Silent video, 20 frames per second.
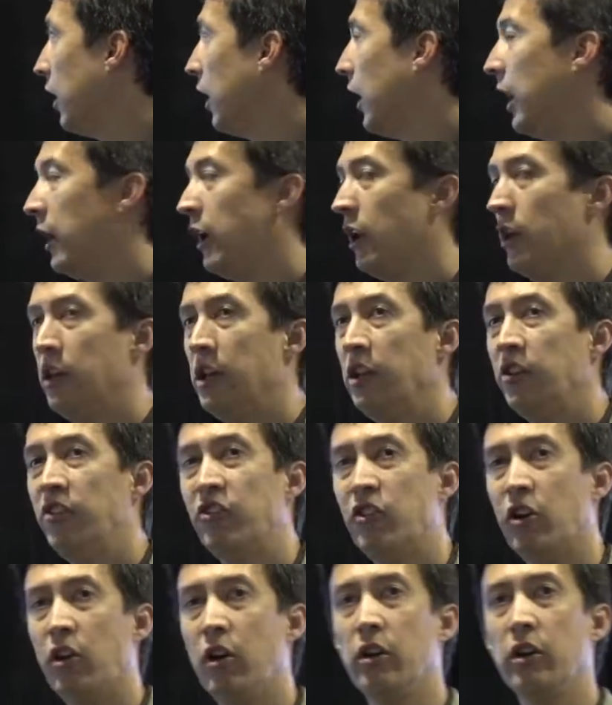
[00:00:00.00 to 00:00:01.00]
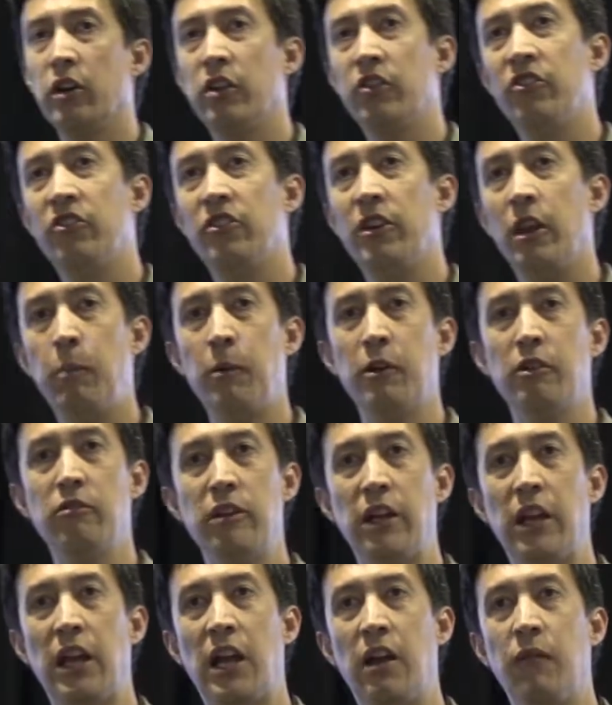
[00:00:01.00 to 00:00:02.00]
And then these targets
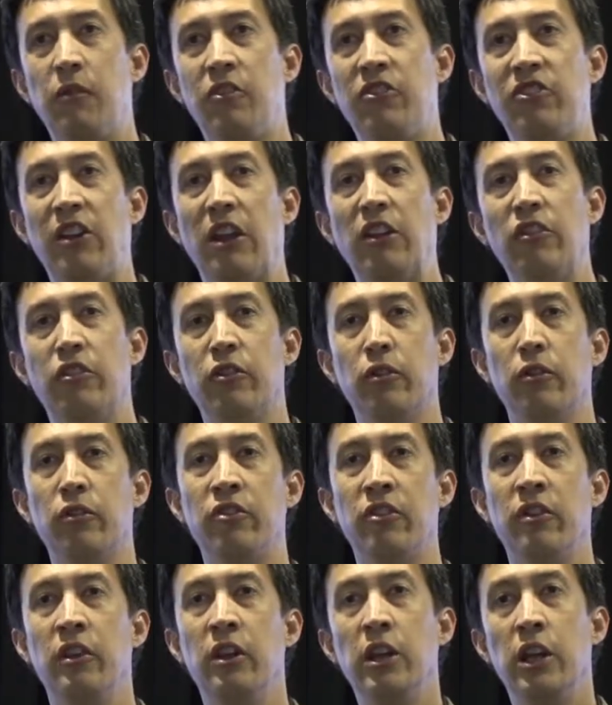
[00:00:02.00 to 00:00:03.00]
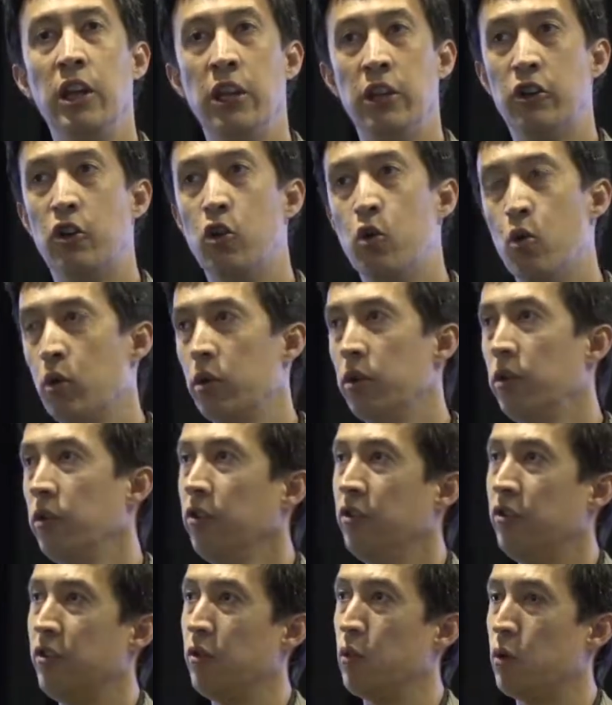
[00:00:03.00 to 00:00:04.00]
typically have sensors in
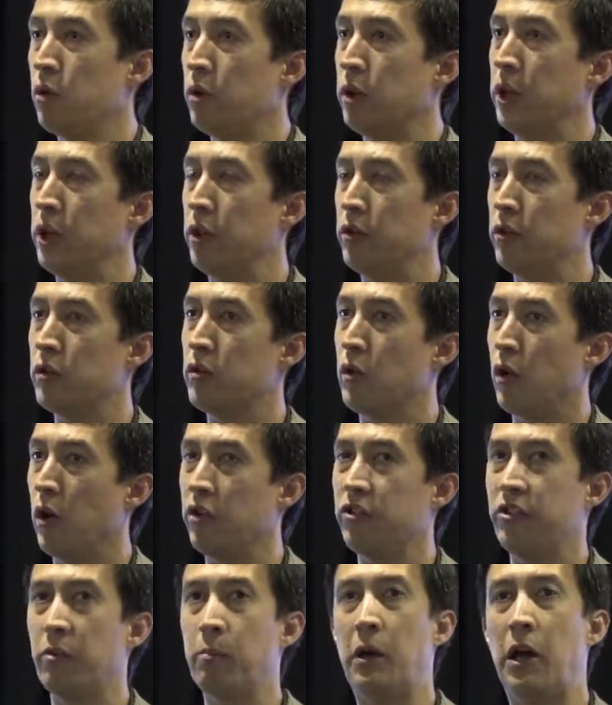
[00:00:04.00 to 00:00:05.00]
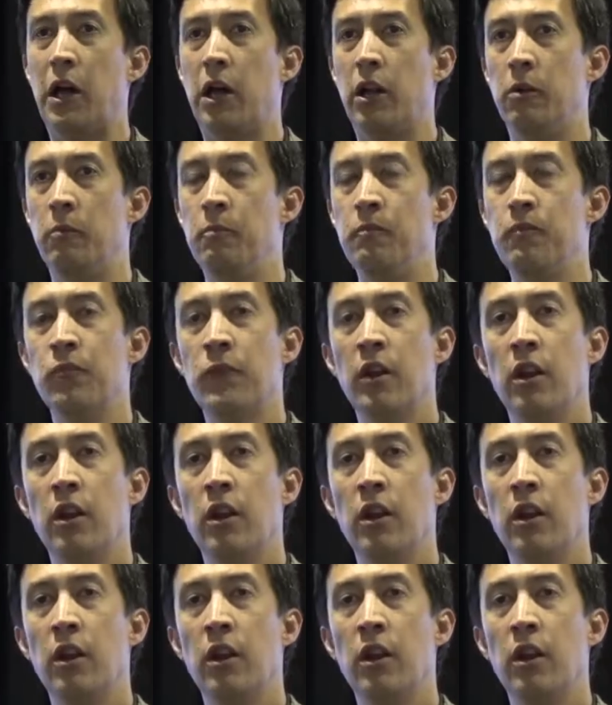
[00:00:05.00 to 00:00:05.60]
corners or either across the bottom.